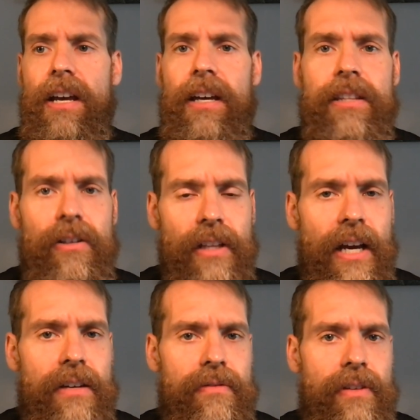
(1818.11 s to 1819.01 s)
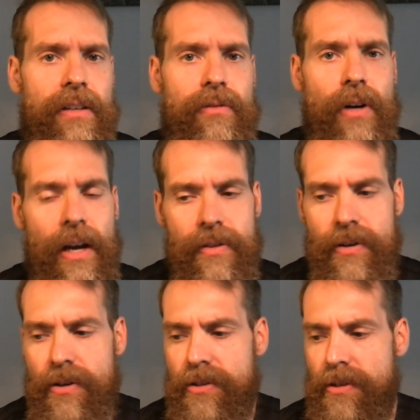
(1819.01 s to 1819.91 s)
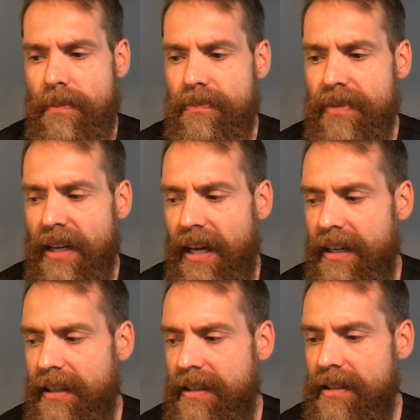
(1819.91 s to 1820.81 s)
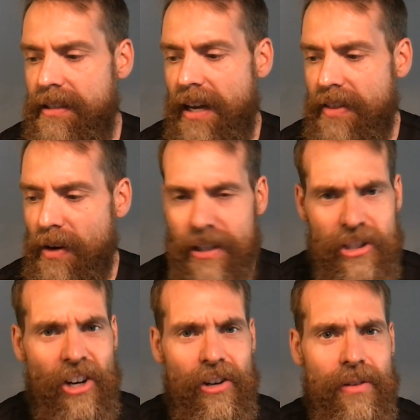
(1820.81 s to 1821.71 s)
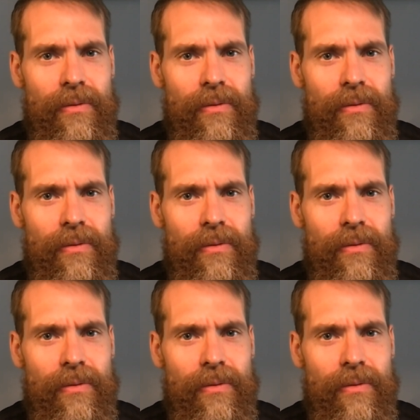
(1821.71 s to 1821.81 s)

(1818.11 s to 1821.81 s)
in their life and for others. And I thought, let's start